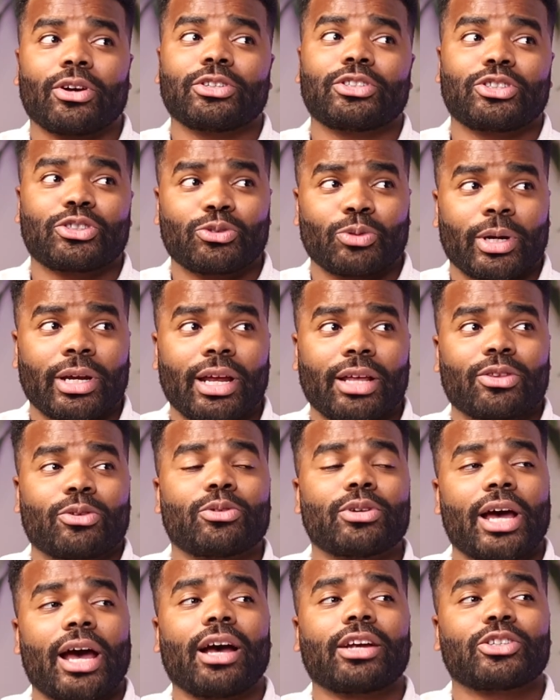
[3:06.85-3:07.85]
are straight and they're
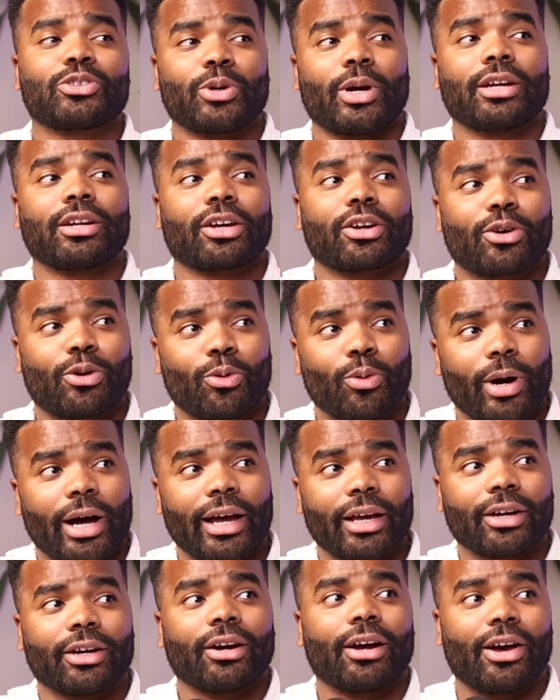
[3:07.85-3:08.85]
not trying to
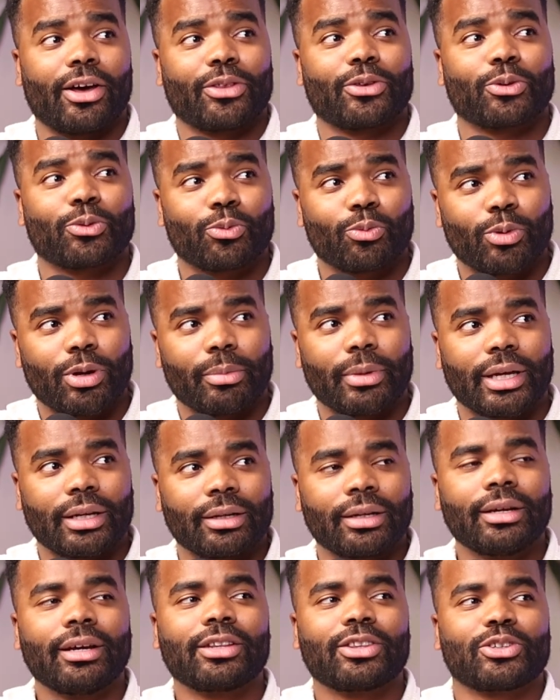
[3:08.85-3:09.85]
acquire other
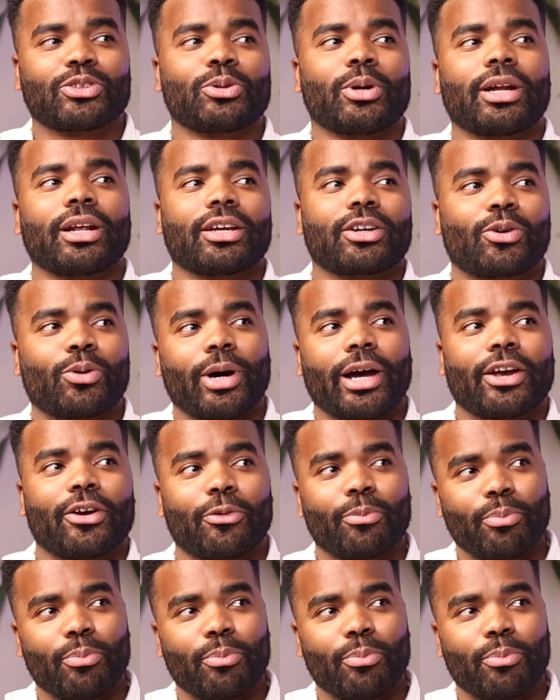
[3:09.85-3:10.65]
women. They're trying to acquire